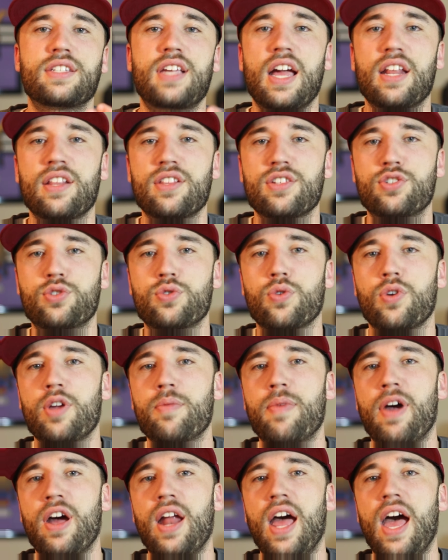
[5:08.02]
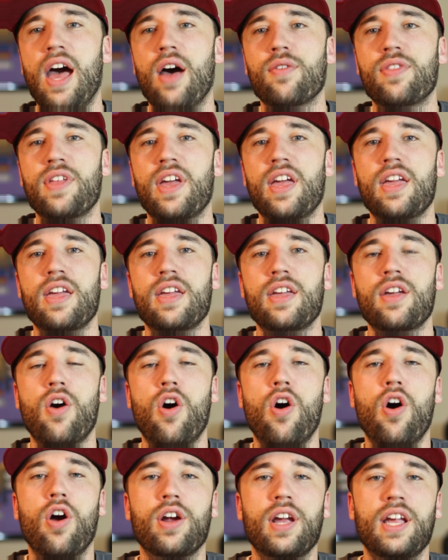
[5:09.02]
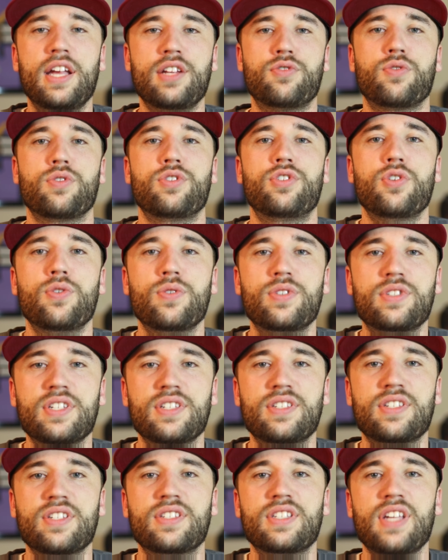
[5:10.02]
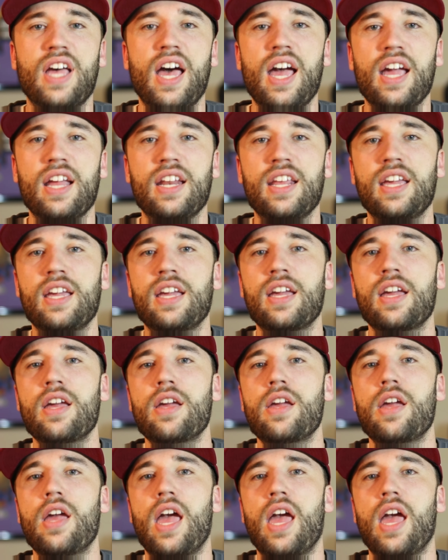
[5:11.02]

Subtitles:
kind of the story about how they are introduced to society.